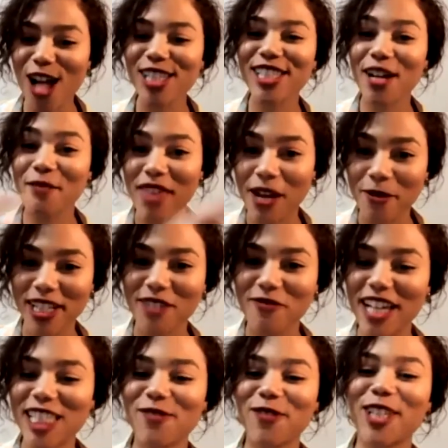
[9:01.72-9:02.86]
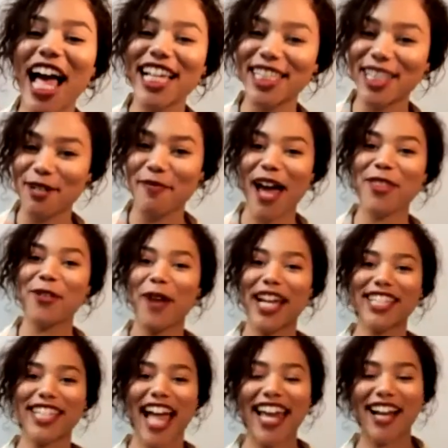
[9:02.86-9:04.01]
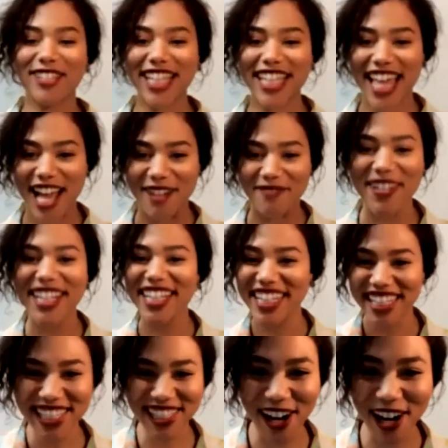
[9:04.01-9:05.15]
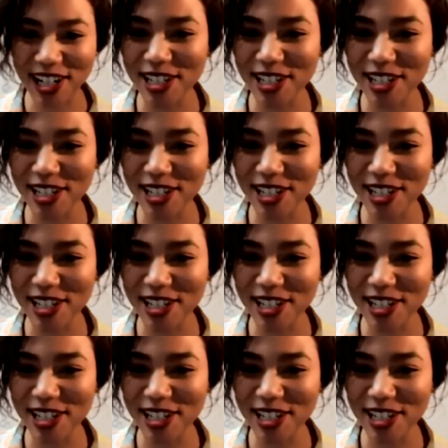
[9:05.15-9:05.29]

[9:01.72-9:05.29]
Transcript: awesome. They were in the festival last year, by the way. Shout out to them. Sorry to